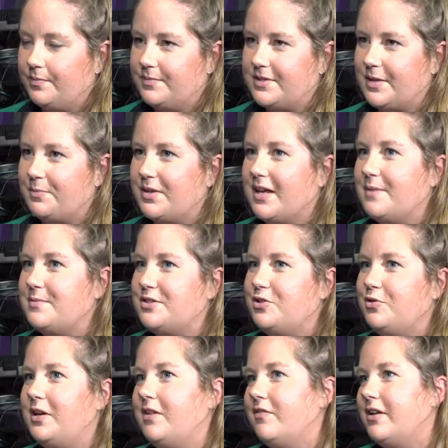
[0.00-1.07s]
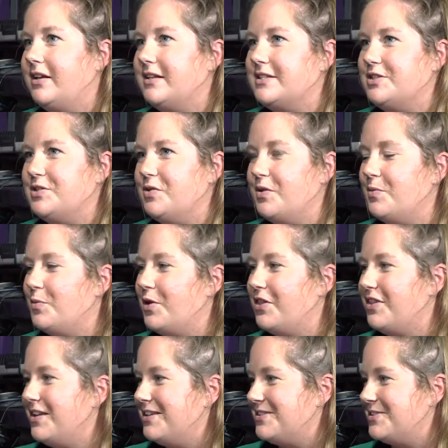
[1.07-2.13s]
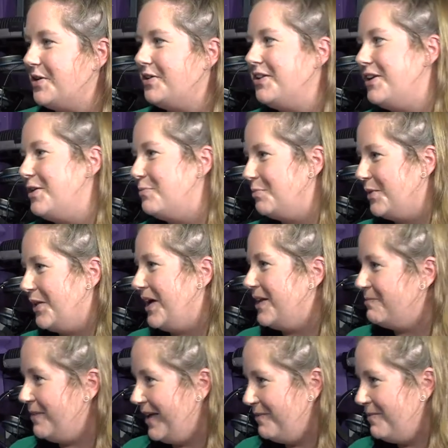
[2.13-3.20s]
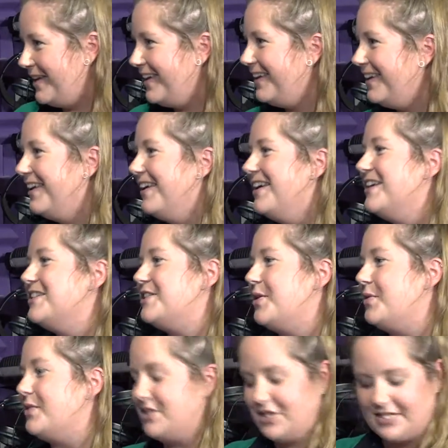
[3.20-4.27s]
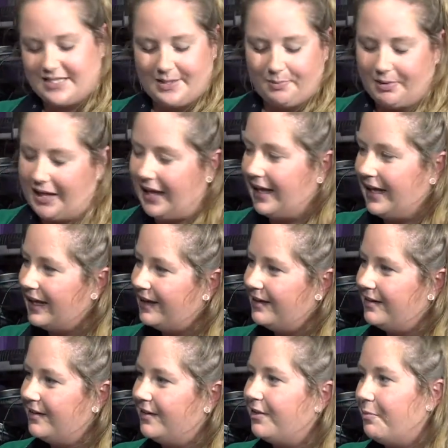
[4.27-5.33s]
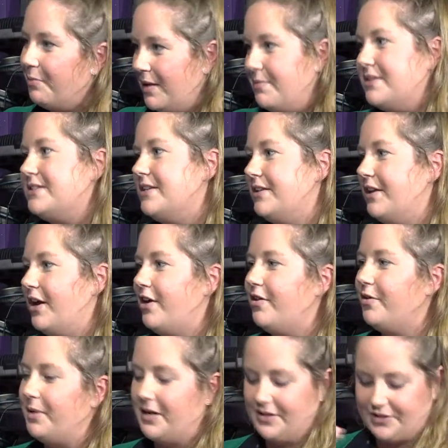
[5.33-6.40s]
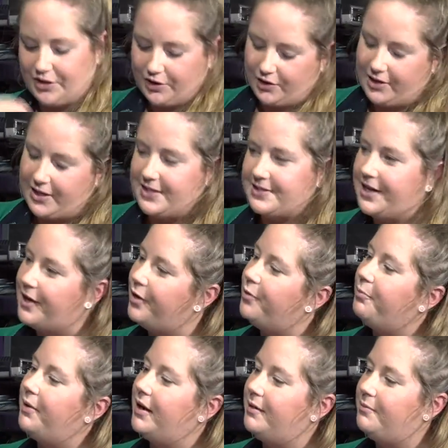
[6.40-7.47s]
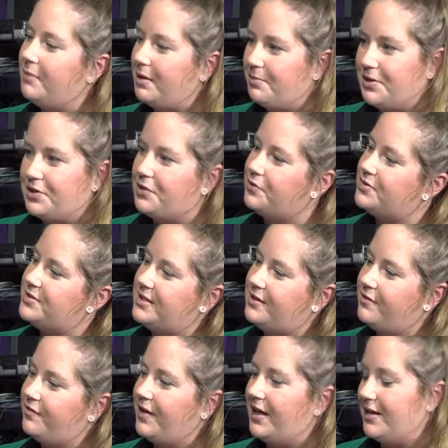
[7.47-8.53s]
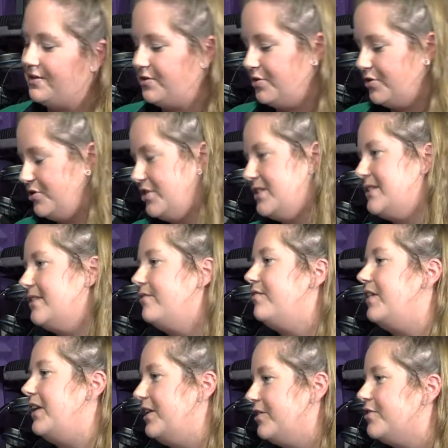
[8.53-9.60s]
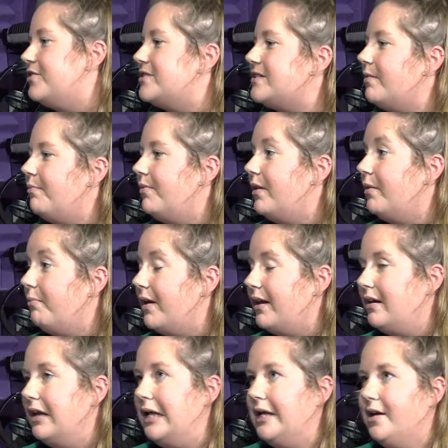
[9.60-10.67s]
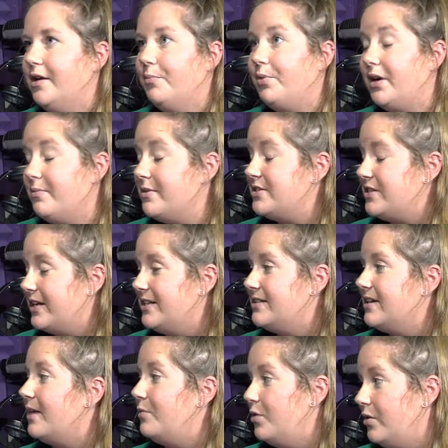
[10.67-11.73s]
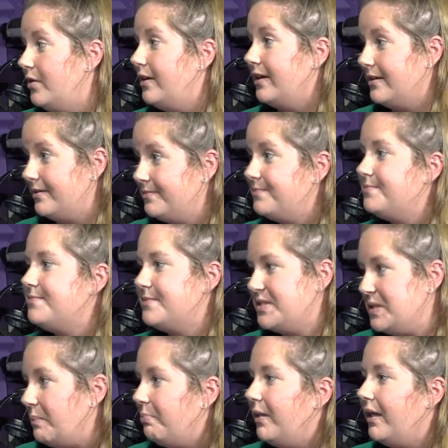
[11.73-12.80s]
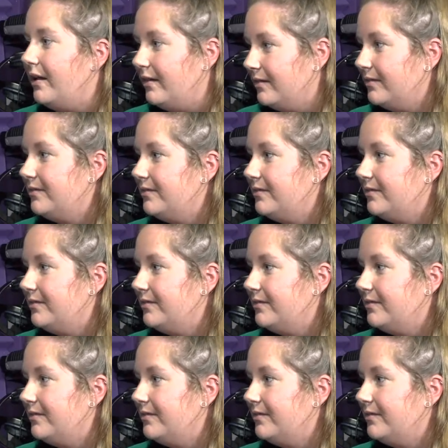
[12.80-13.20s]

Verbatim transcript: sometimes you even can do them with, it's called an implied baby. So it's just a blanket, the baby's in there and the parents are looking down, but maybe you don't see the face or just the feet or something. But pretty much any time you can get something,